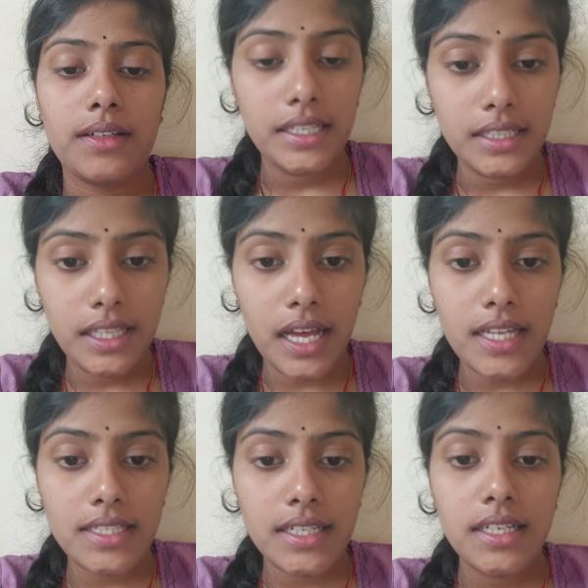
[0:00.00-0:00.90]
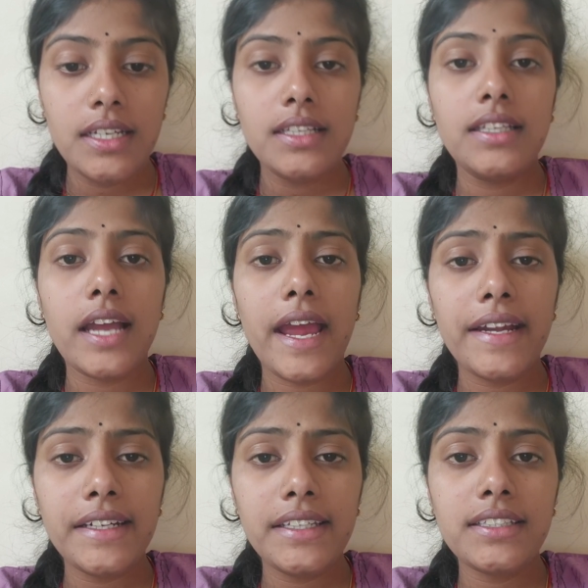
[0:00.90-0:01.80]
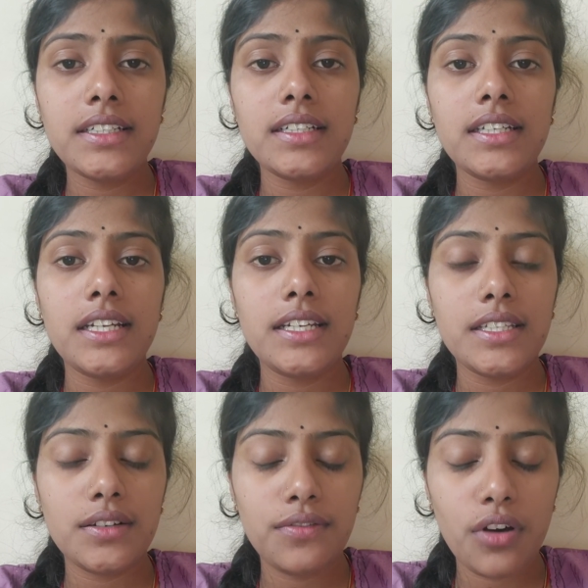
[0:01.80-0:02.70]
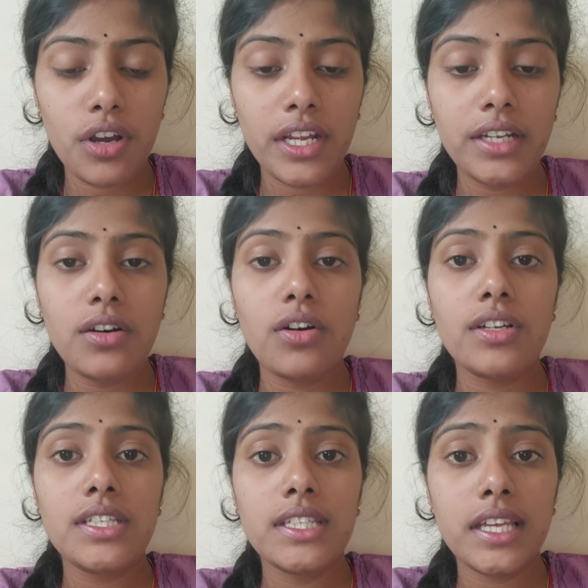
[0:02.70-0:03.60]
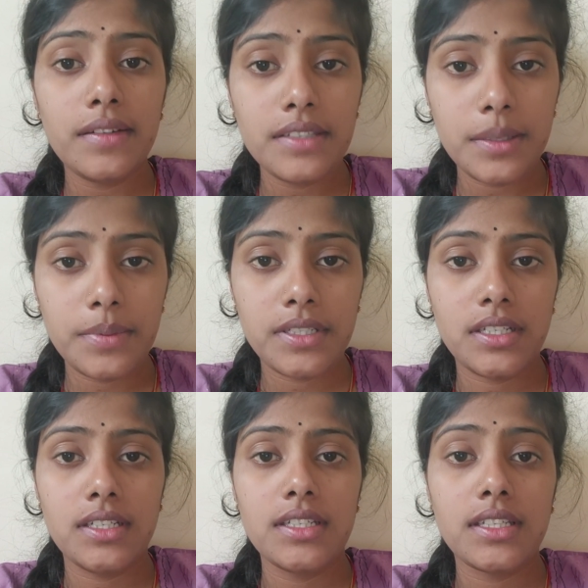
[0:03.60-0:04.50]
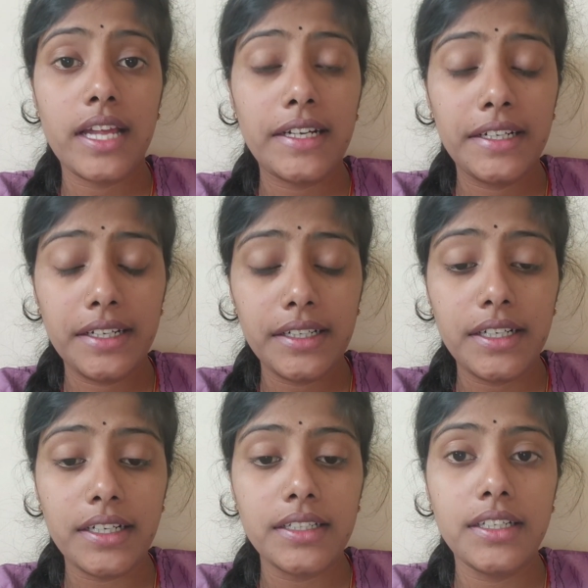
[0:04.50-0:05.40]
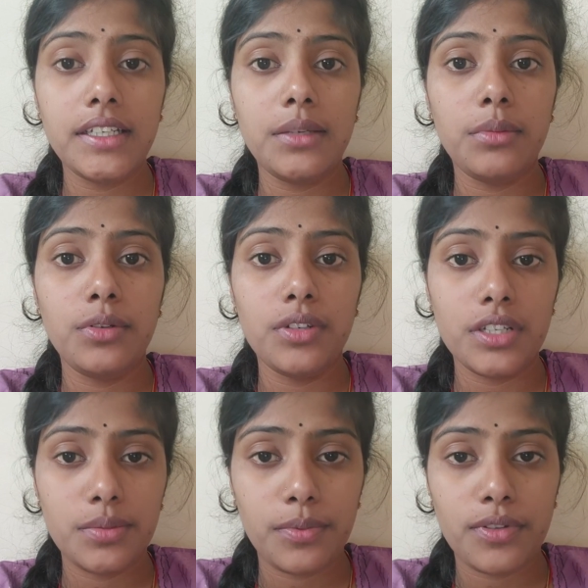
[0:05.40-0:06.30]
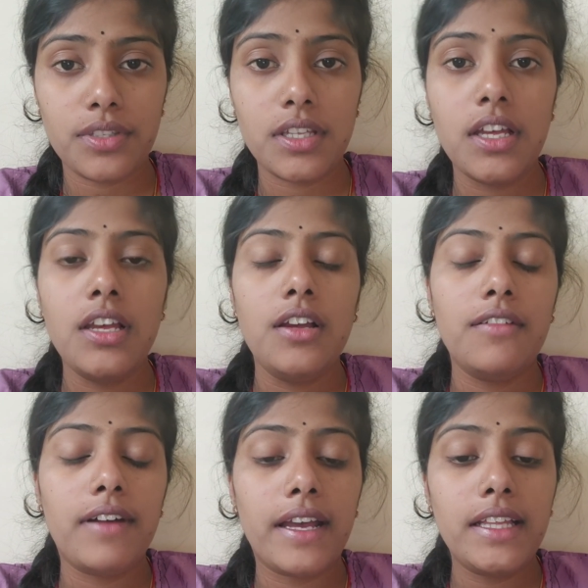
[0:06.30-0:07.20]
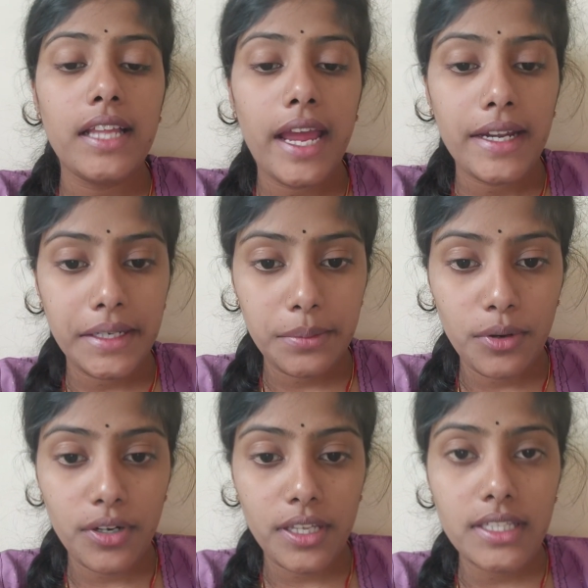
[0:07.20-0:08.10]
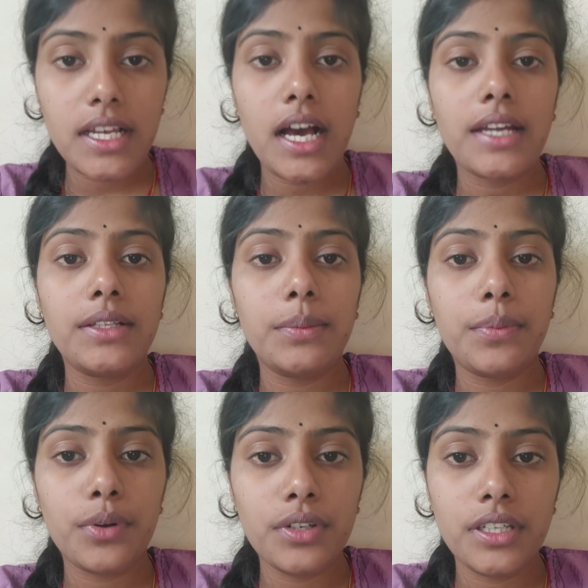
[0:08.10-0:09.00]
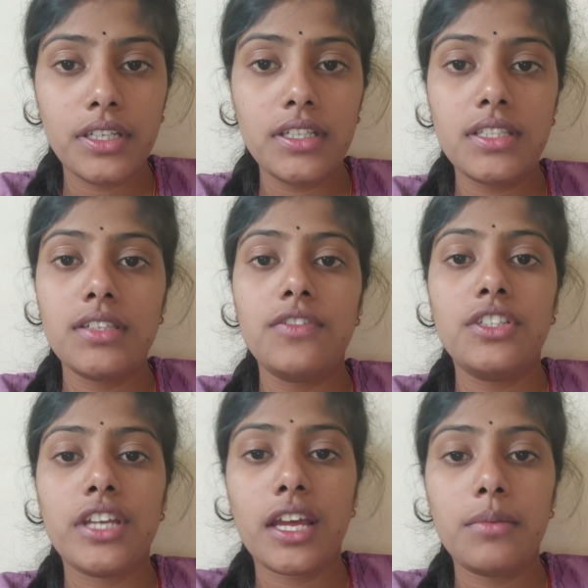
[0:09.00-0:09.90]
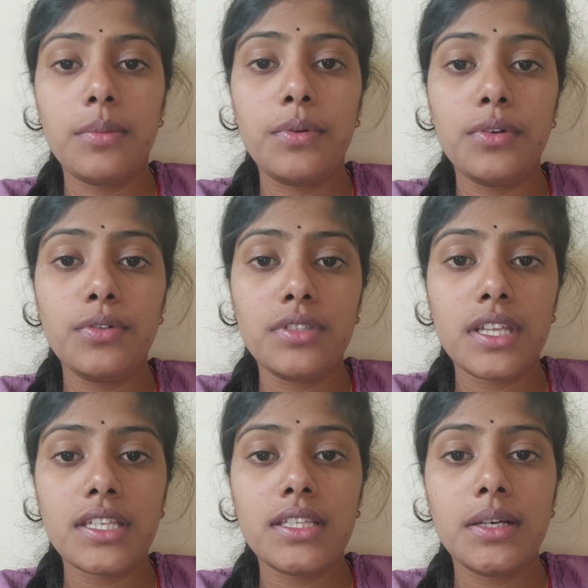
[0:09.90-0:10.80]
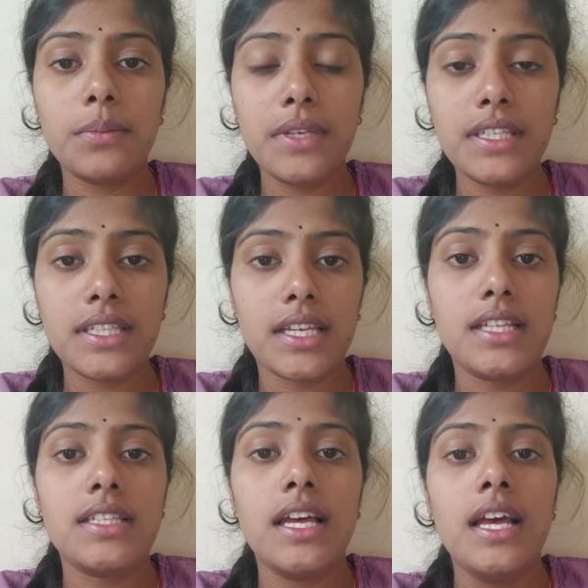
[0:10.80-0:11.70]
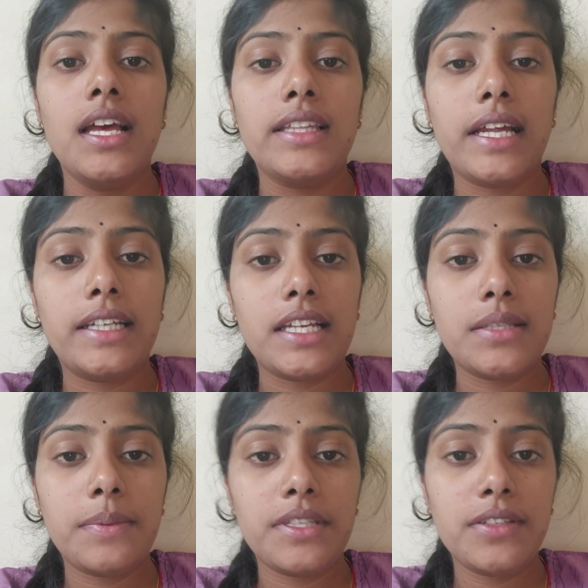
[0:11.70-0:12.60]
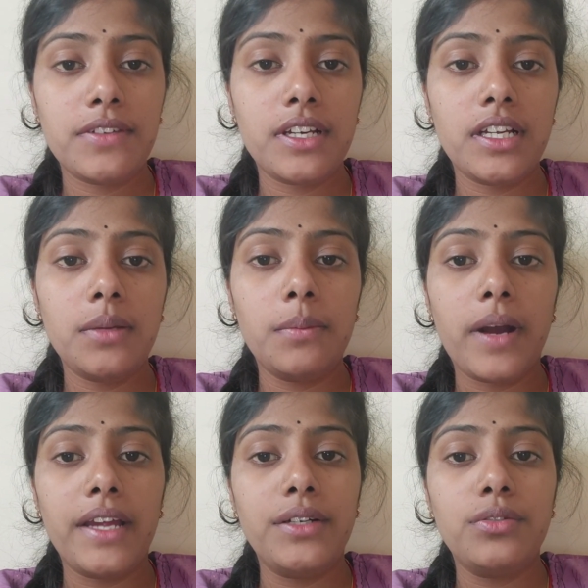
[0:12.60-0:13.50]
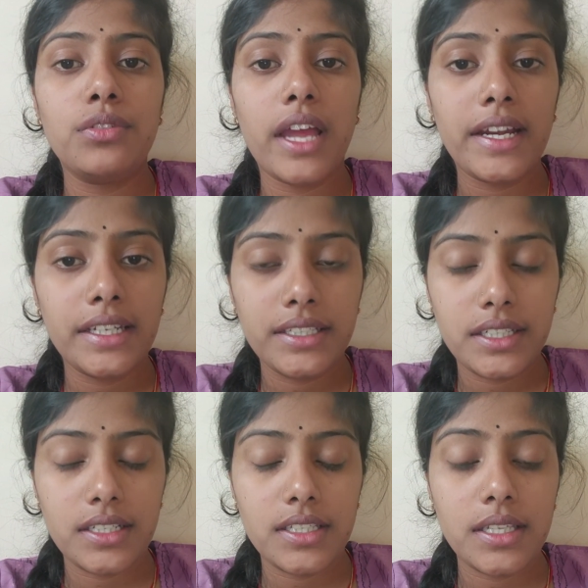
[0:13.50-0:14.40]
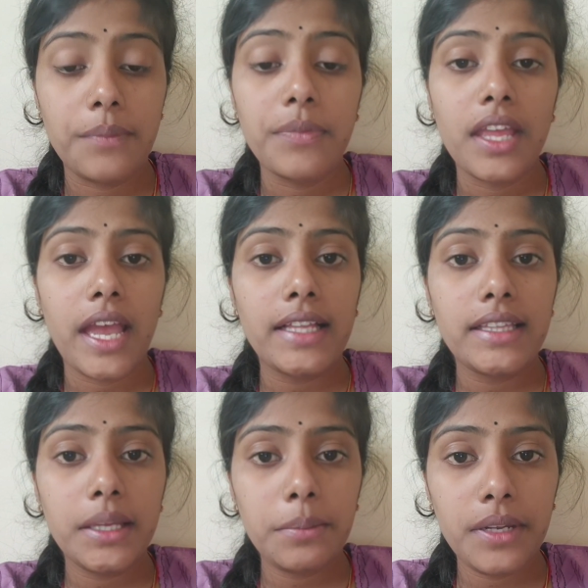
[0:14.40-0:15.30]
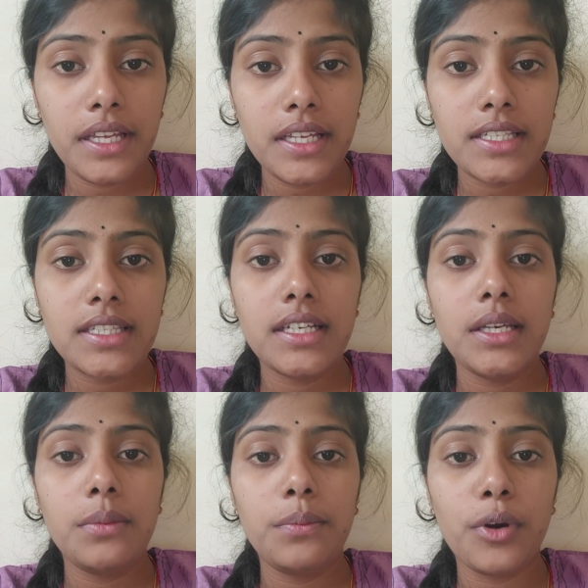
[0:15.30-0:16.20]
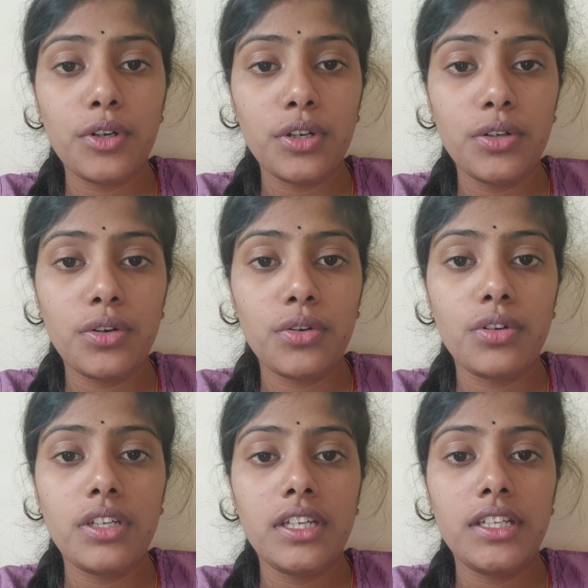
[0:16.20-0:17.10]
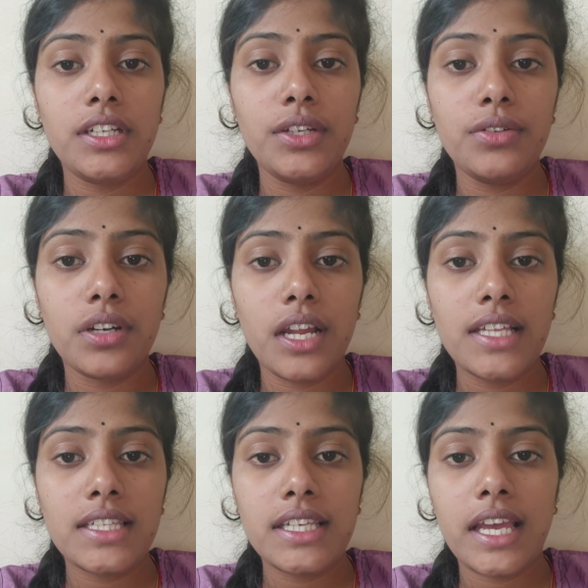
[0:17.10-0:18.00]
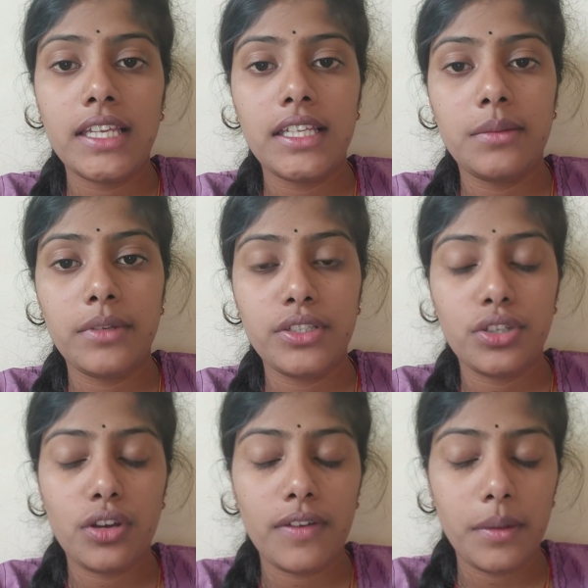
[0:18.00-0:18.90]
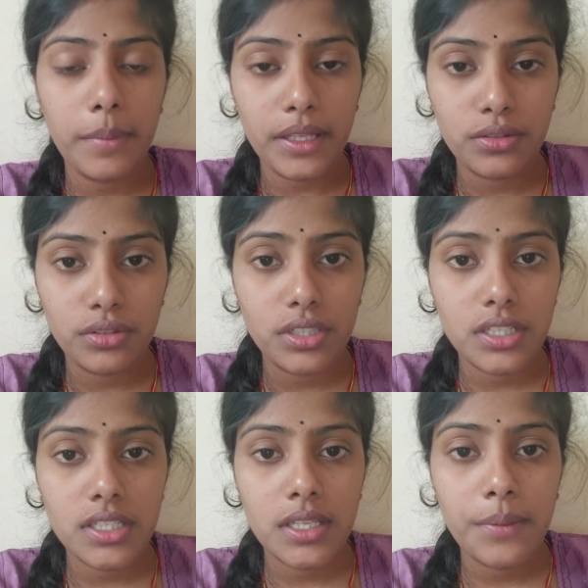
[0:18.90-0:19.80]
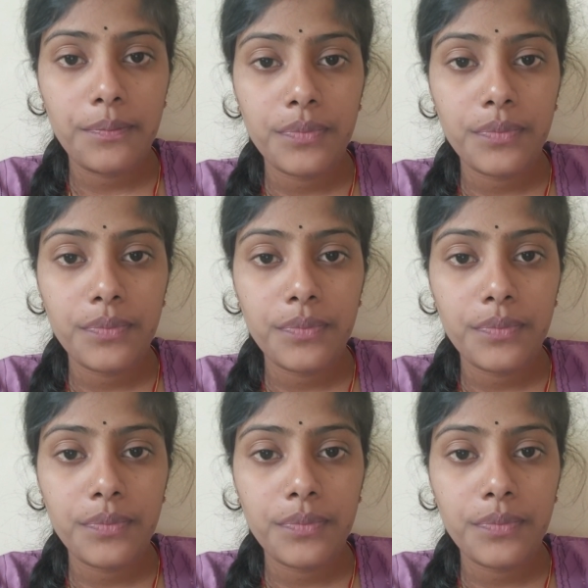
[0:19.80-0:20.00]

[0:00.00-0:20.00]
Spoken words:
In last, the antigen it is a foreign or a self substance that trigger the immune response, while antibodies are the proteins which can be produces the B cells that are specifically bind to the antigens, and they plays the important role in neutralizing and elimination of pathogens.